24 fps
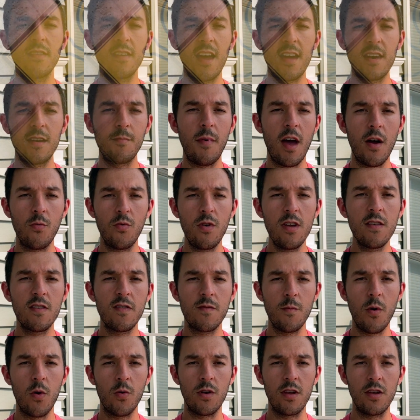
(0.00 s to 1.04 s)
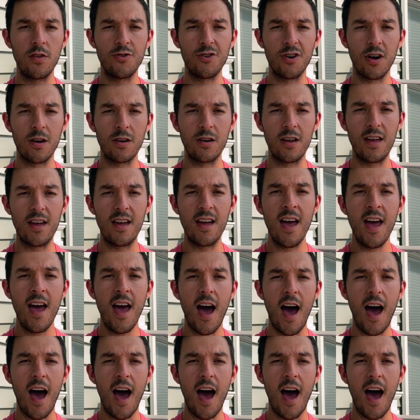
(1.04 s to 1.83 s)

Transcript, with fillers: the end of my weed smoking journey,